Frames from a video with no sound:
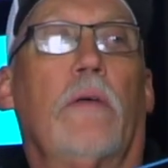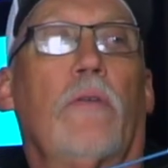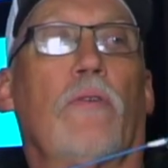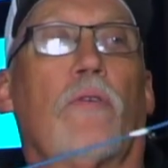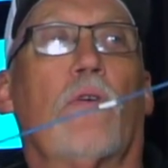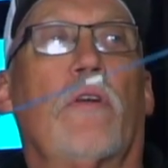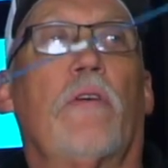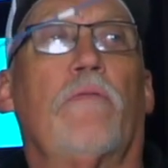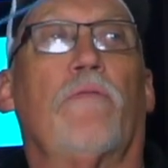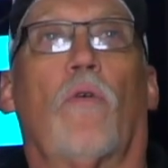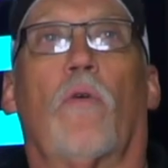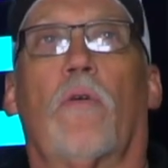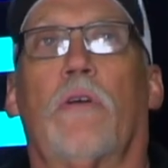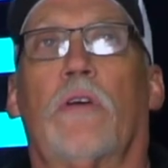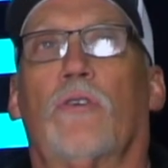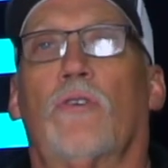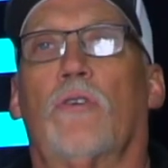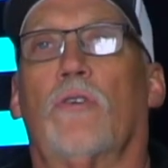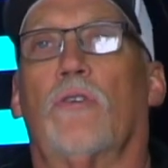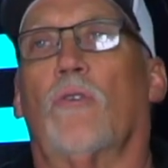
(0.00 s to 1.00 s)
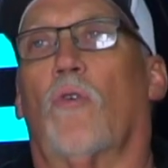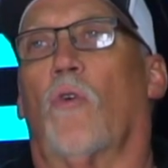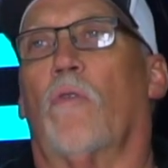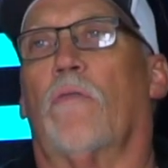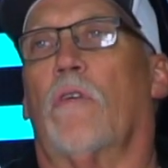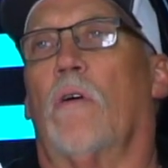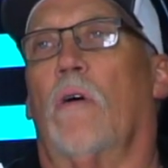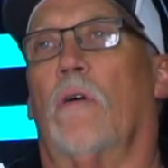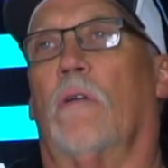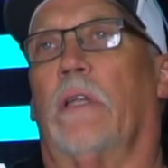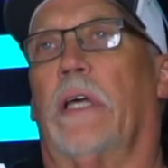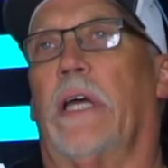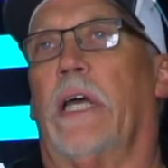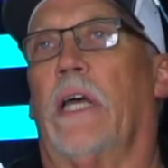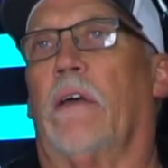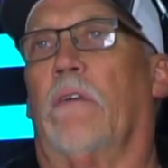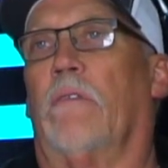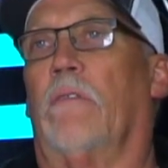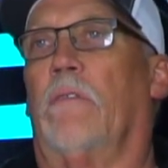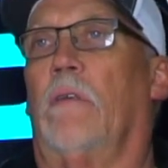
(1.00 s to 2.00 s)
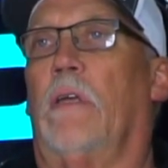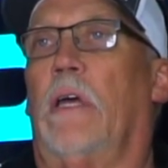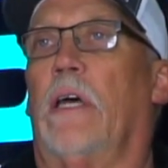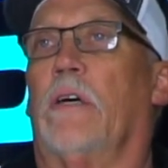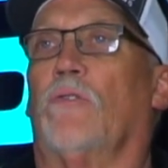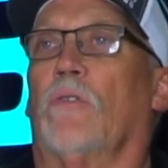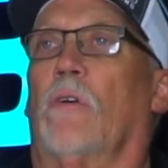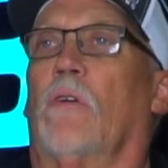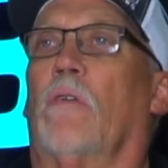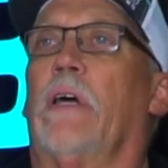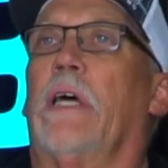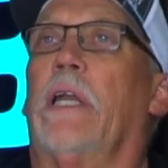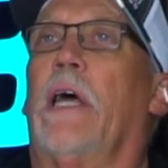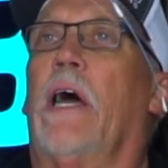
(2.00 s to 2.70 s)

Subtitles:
34 inches in overall length, has a great